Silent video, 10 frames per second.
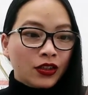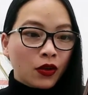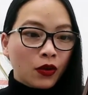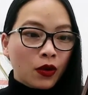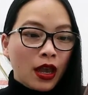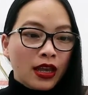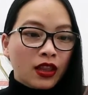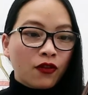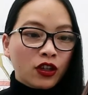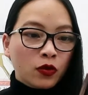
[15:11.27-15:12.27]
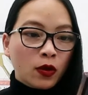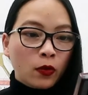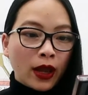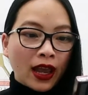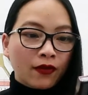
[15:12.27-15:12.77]
So the first
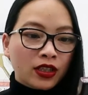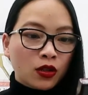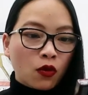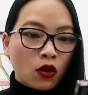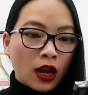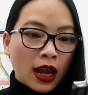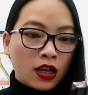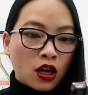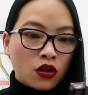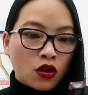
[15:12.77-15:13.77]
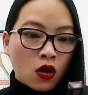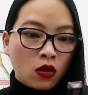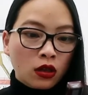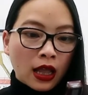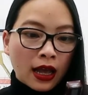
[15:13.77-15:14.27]
one we have is the Rock and
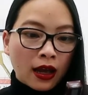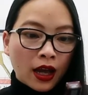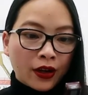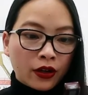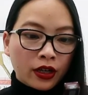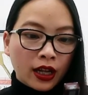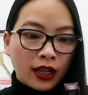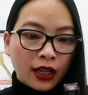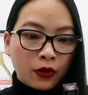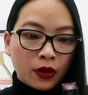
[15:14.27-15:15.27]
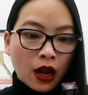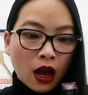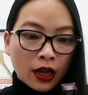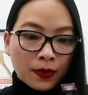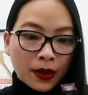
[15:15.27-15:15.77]
Noll Iconic Liquid Eye